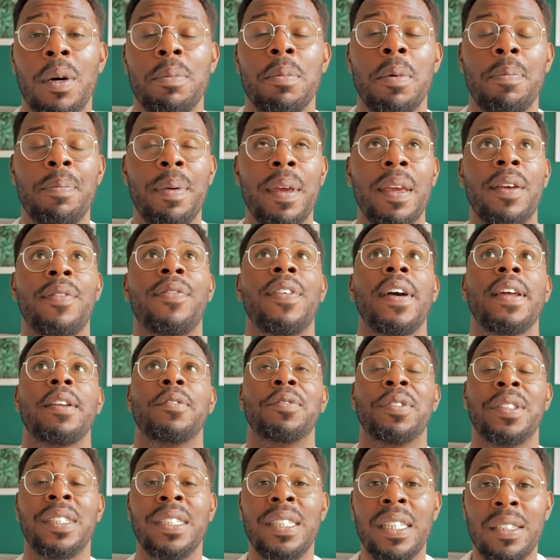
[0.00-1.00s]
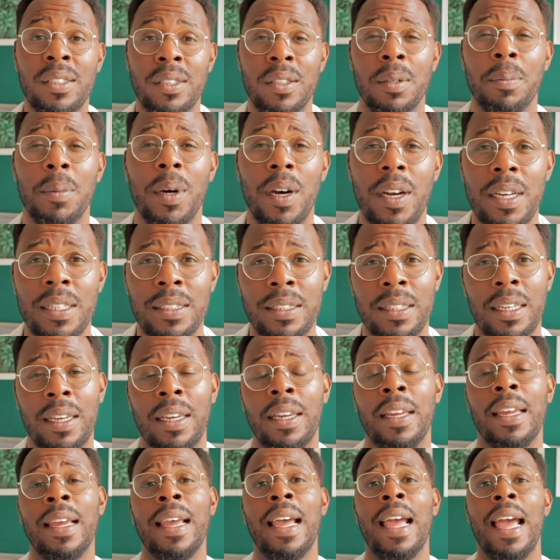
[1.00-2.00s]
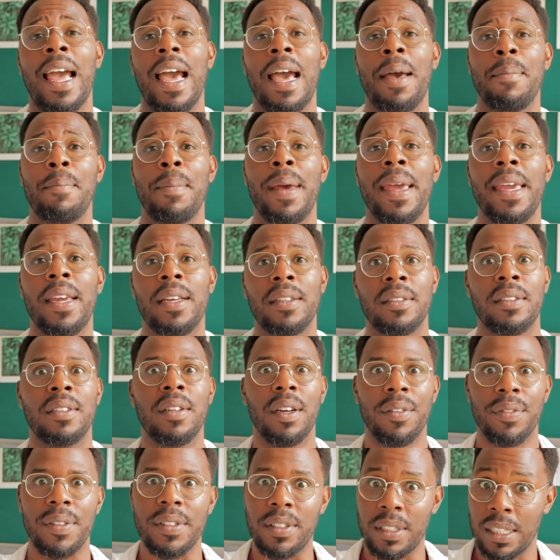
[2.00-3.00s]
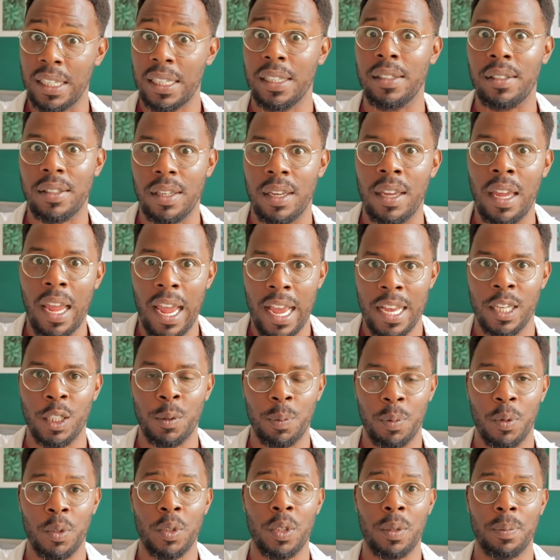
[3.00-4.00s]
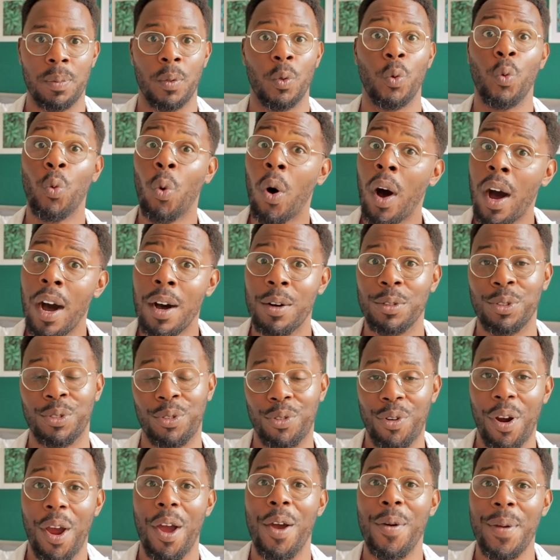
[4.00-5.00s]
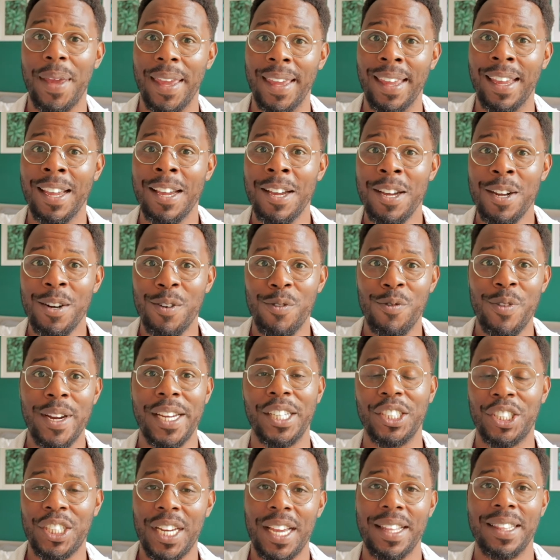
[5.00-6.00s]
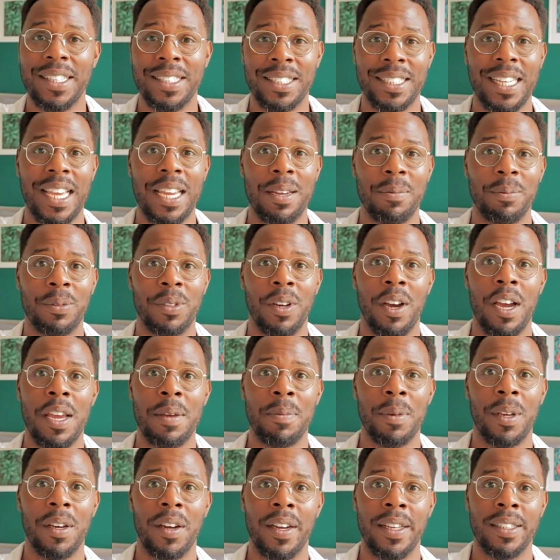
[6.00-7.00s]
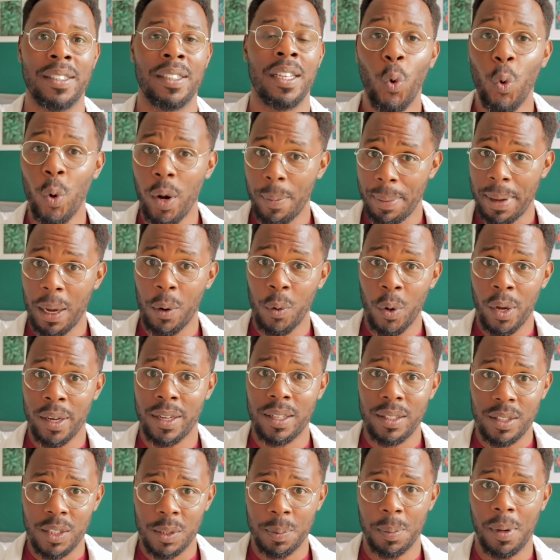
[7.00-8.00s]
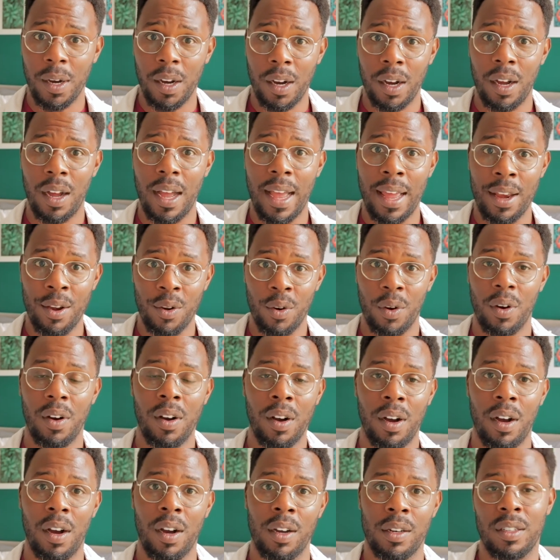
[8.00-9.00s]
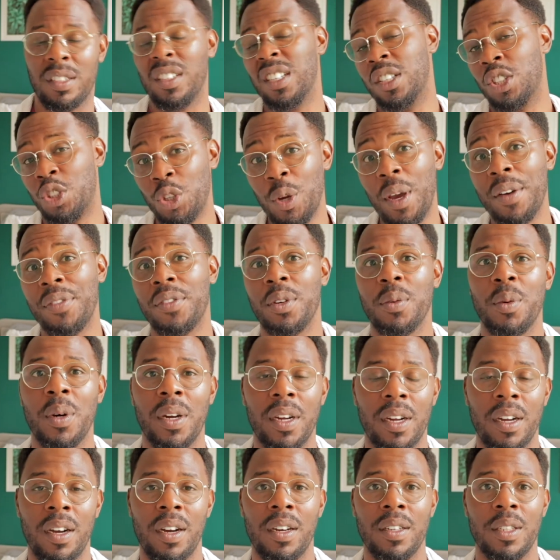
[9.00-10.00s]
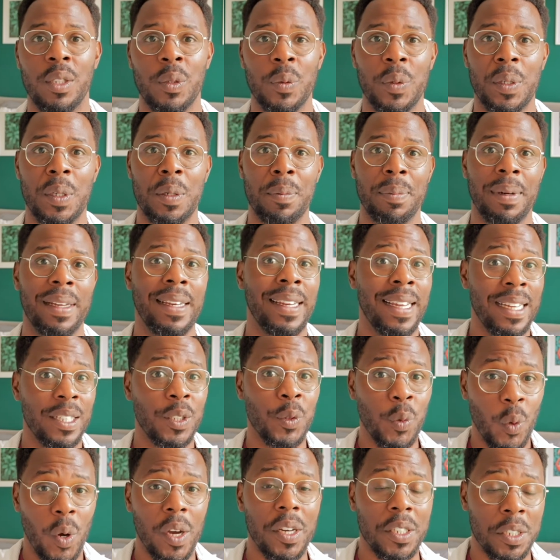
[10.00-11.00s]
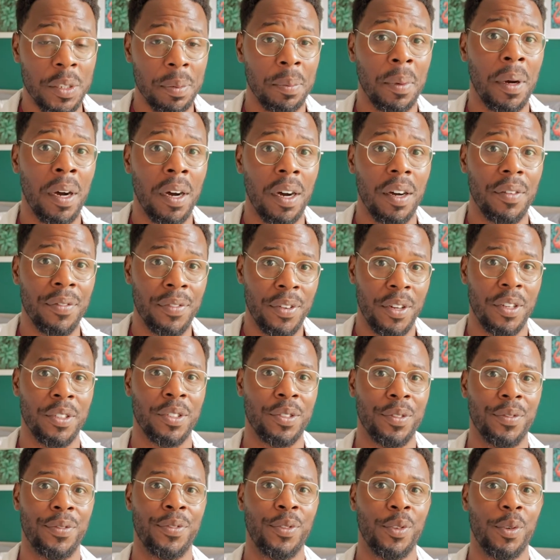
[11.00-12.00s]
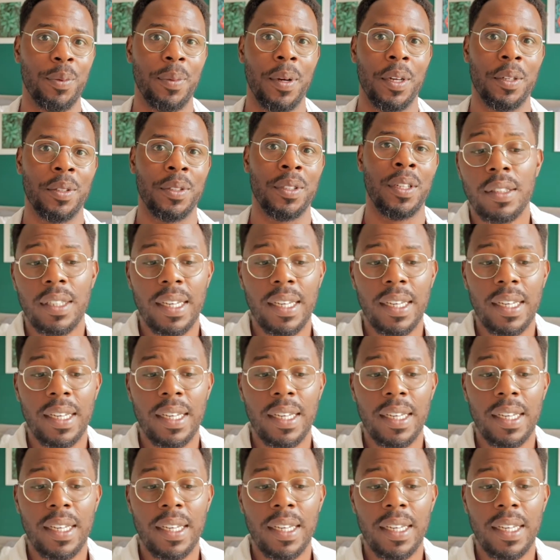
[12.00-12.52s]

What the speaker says: I'm a big fan of systemizing and making stuff as easy as possible whilst growing rich at the same time, guys. All about working smart and not hard. You do have to work hard as well, but let's work smart first and foremost.